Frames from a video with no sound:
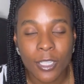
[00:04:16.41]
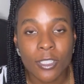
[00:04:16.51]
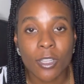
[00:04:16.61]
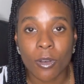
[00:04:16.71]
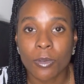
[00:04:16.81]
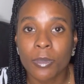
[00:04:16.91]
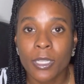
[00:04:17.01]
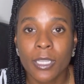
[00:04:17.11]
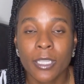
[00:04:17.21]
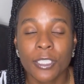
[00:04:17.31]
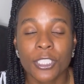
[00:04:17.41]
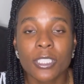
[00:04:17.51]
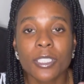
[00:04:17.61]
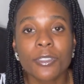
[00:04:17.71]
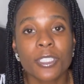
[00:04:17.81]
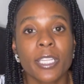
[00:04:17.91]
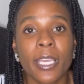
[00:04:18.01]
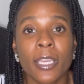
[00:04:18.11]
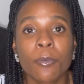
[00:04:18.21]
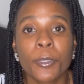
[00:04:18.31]
So just
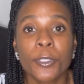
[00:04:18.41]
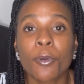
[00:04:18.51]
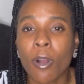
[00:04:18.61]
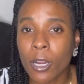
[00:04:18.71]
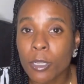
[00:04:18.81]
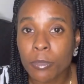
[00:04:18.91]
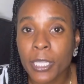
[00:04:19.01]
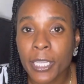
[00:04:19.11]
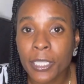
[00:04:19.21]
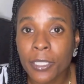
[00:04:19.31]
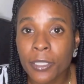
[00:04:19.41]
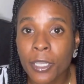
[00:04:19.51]
understand, when you are complaining,